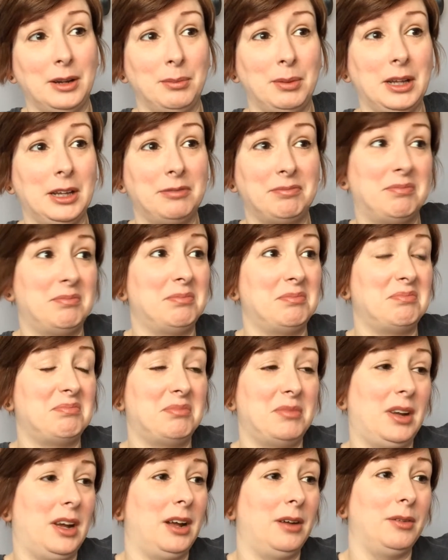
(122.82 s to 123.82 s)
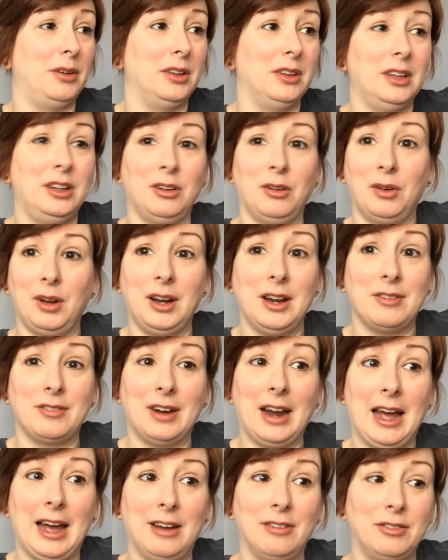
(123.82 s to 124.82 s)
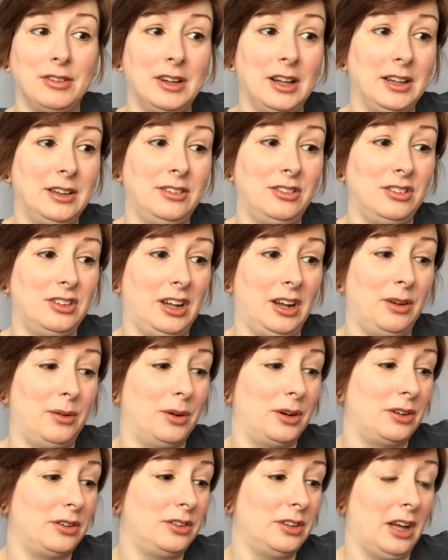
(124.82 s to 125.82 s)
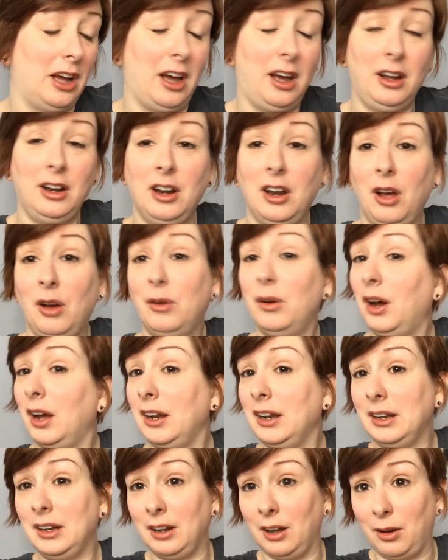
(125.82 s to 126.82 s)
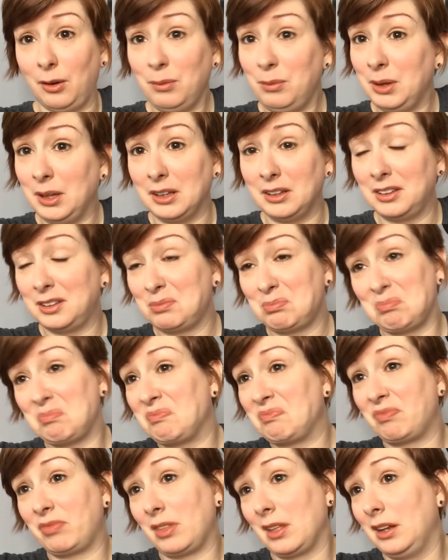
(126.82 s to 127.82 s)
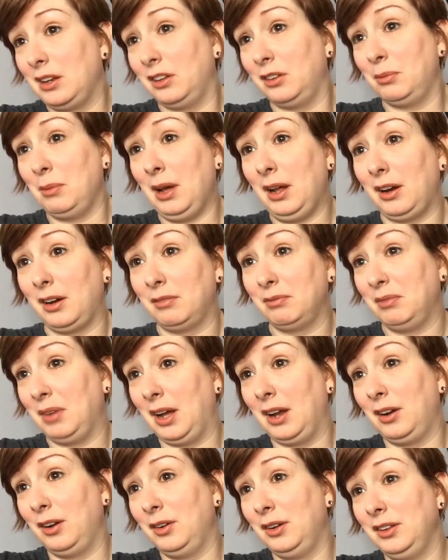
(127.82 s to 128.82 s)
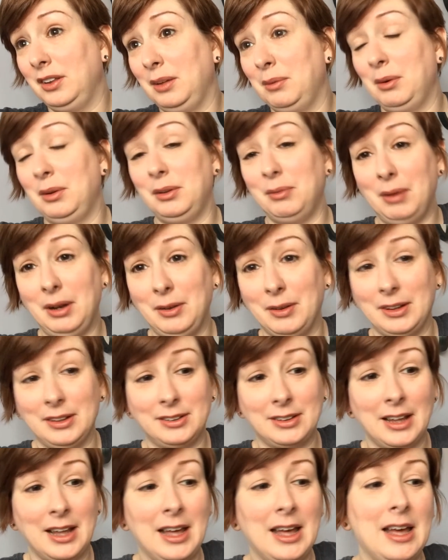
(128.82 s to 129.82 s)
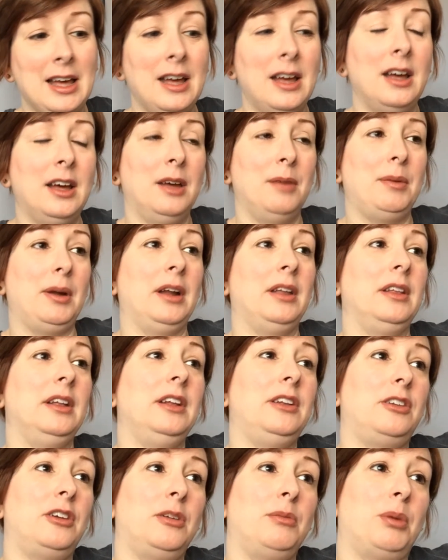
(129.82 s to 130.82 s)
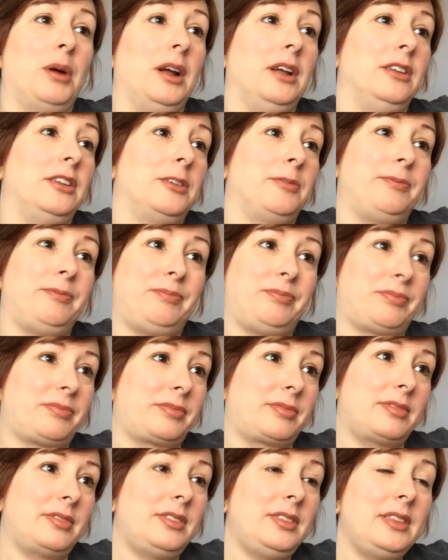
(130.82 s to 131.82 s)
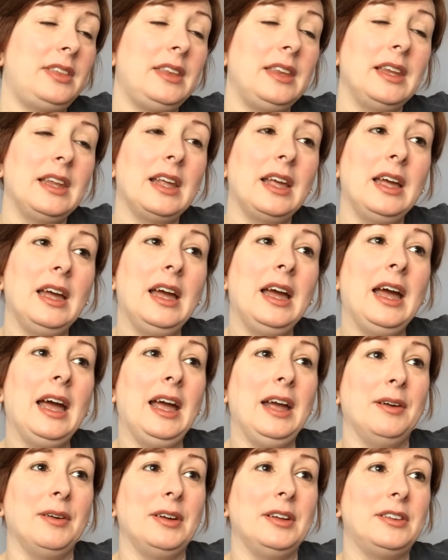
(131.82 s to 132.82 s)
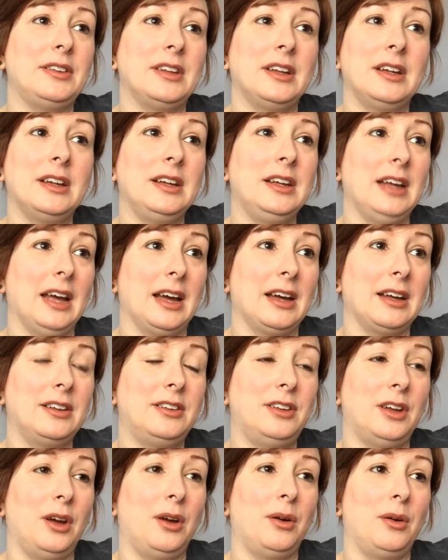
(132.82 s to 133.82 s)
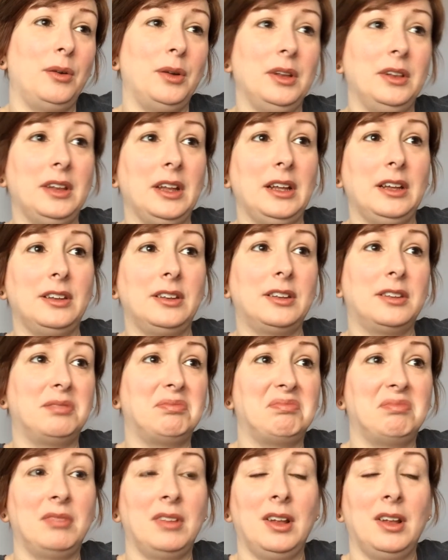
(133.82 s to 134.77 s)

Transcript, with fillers: A to B. I really don't. I never have. That's just how it works. I, no, I didn't go because it doesn't matter. I don't know anything about them, anyways. Apparently, it's a good price. Anyways, yeah, so thanks.